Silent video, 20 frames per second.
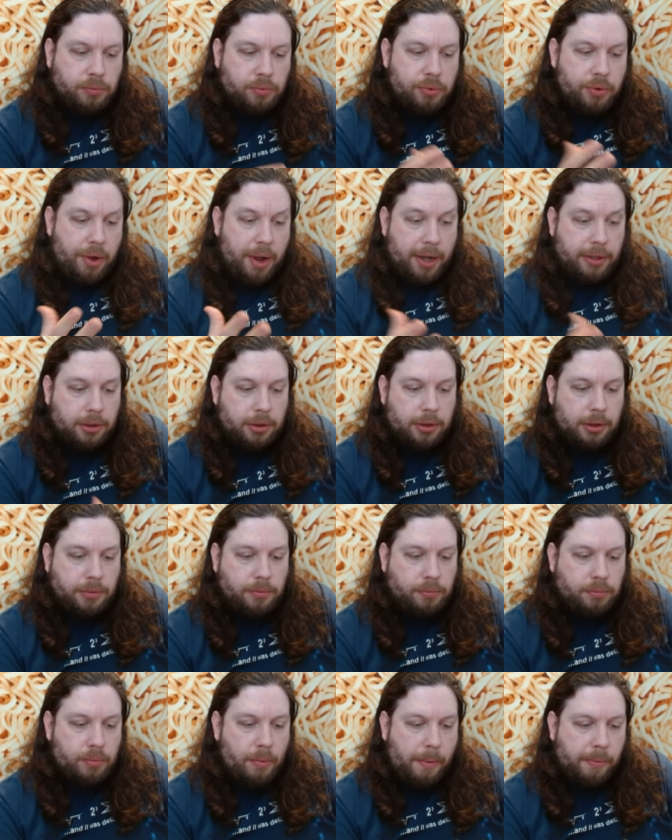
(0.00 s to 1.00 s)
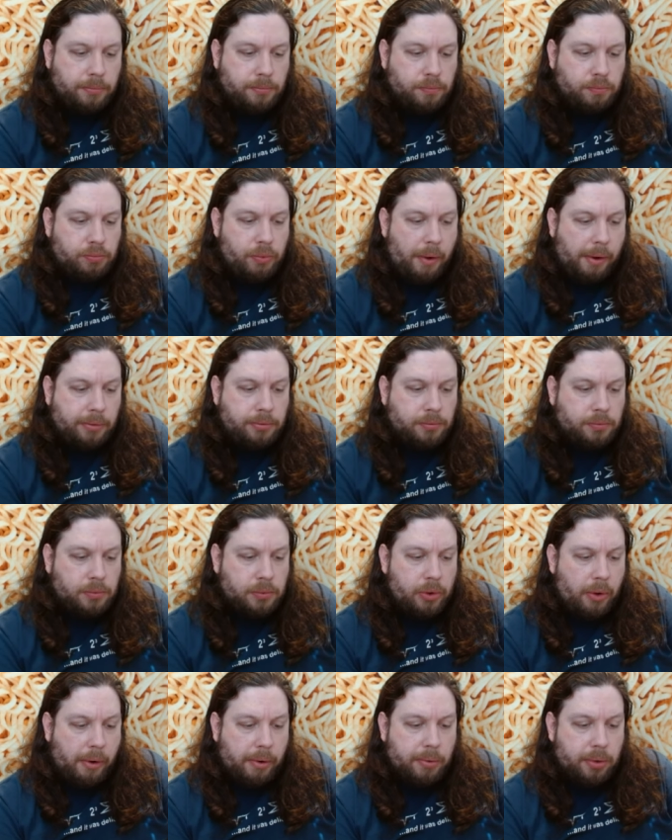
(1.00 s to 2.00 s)
But that's good
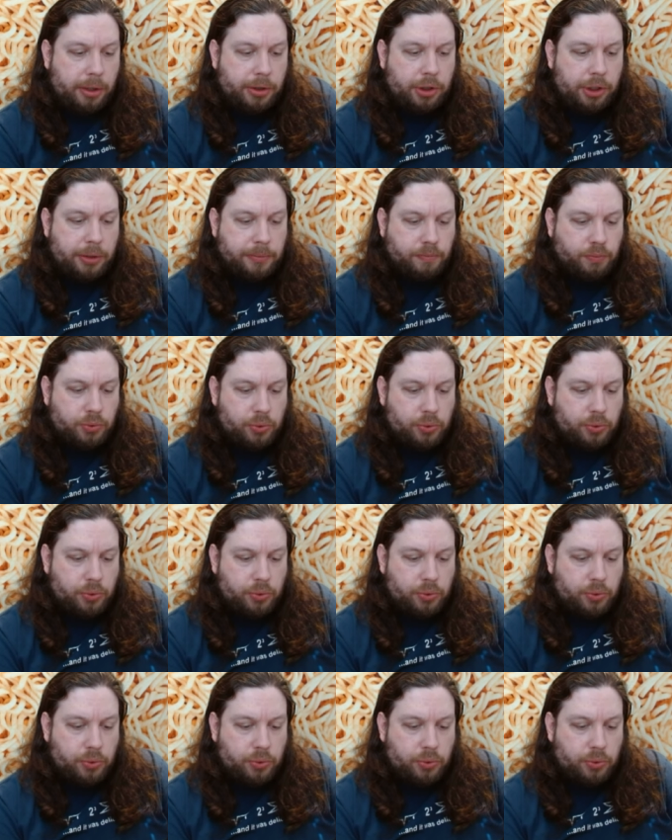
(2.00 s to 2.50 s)
crunchy,